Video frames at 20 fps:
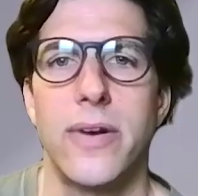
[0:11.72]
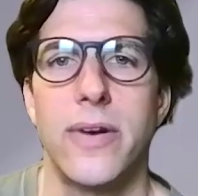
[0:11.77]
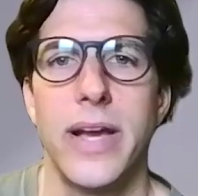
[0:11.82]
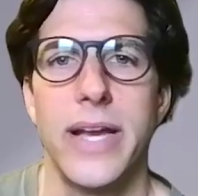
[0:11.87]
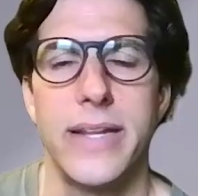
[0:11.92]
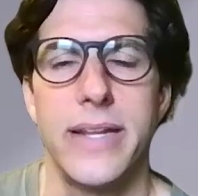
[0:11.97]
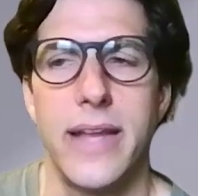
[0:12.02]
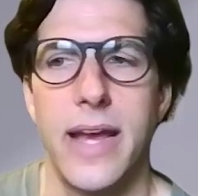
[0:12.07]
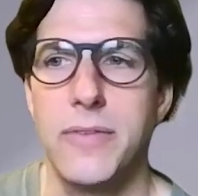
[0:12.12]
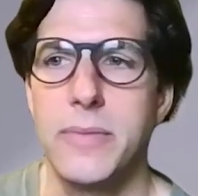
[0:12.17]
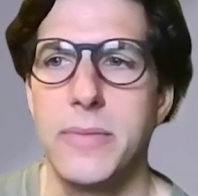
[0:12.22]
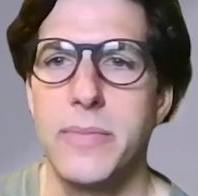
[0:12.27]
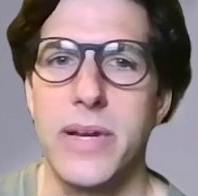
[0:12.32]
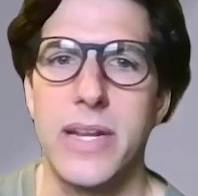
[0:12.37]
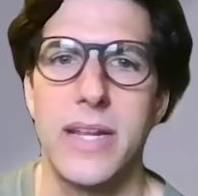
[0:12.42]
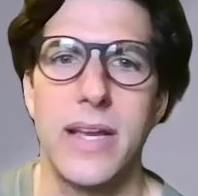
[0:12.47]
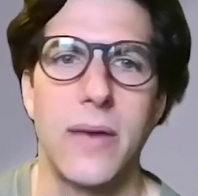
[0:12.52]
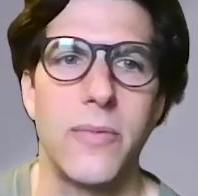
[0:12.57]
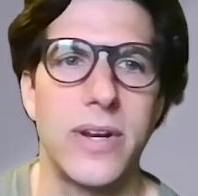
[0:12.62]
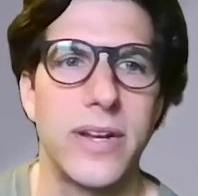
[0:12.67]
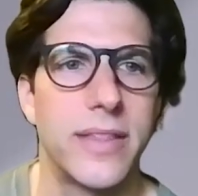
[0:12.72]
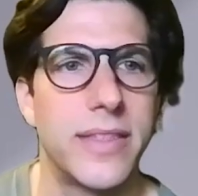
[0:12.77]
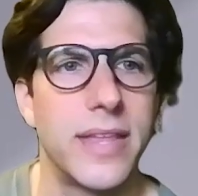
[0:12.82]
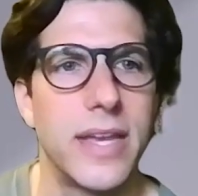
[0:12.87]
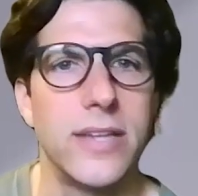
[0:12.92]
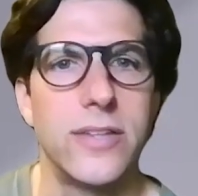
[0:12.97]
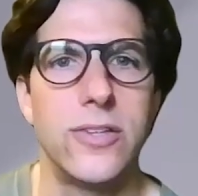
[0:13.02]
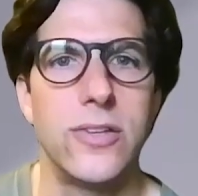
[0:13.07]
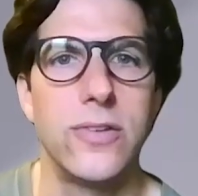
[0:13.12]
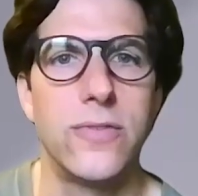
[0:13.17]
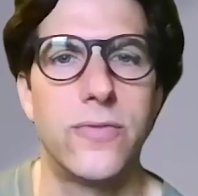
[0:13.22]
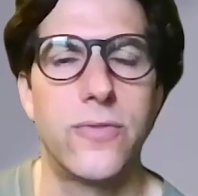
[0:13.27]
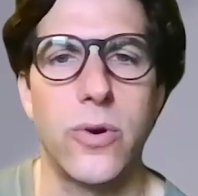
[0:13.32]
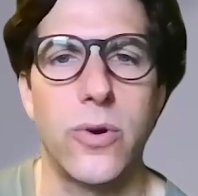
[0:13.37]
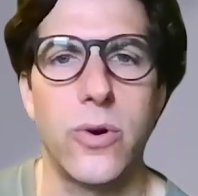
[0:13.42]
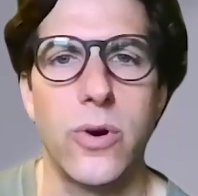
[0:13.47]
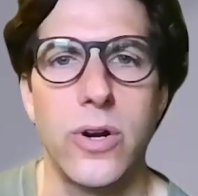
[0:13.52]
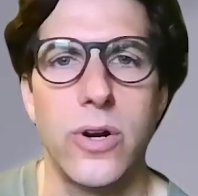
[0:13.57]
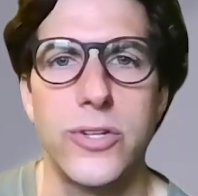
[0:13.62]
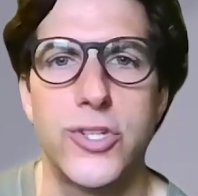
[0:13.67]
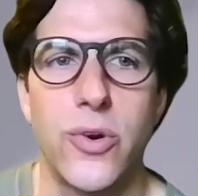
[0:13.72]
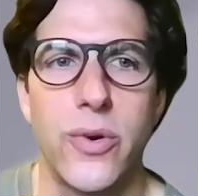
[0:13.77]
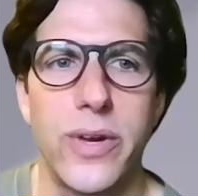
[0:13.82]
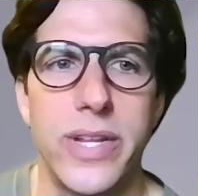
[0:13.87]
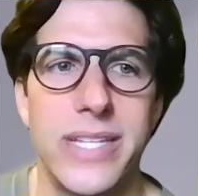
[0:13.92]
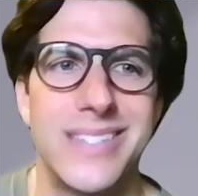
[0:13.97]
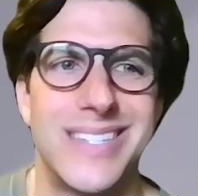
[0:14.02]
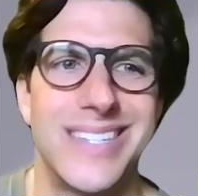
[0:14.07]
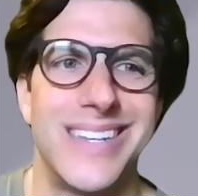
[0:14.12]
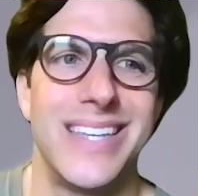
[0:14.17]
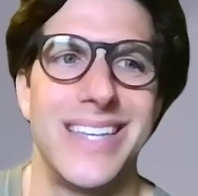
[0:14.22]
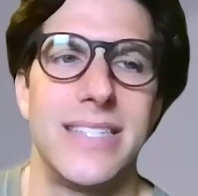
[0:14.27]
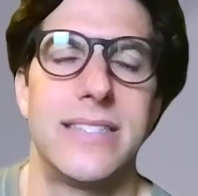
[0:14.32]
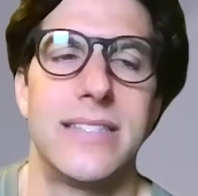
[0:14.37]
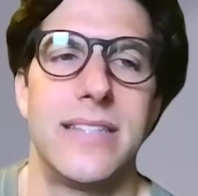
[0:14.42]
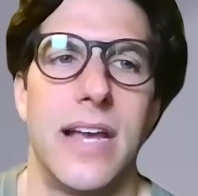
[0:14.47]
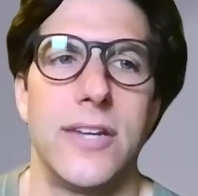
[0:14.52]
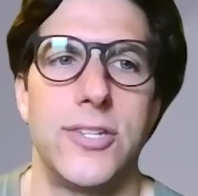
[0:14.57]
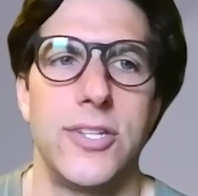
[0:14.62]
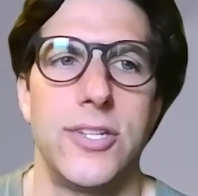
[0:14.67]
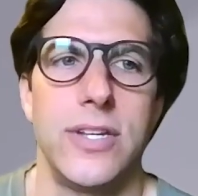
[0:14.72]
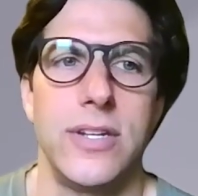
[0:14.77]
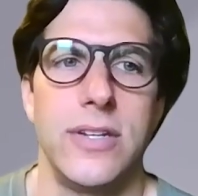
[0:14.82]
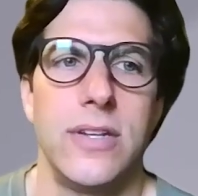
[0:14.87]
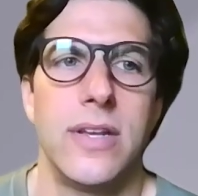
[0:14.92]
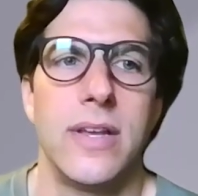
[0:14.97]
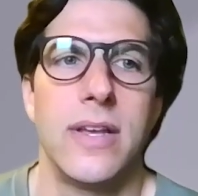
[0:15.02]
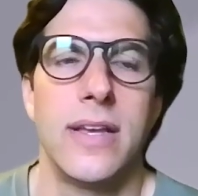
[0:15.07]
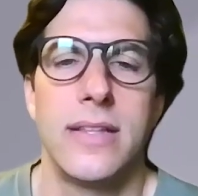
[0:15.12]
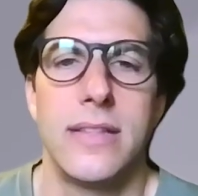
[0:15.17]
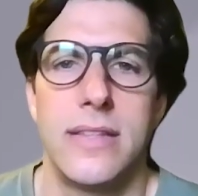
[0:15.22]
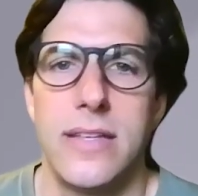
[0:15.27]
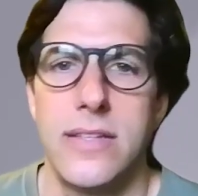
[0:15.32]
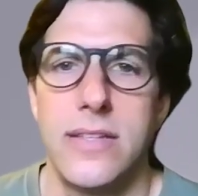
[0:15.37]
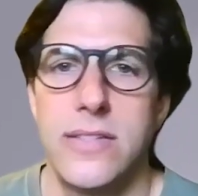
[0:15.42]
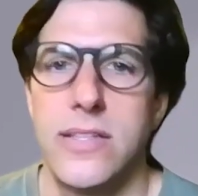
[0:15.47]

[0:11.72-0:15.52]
All right, everybody, I want to thank you for joining today's session.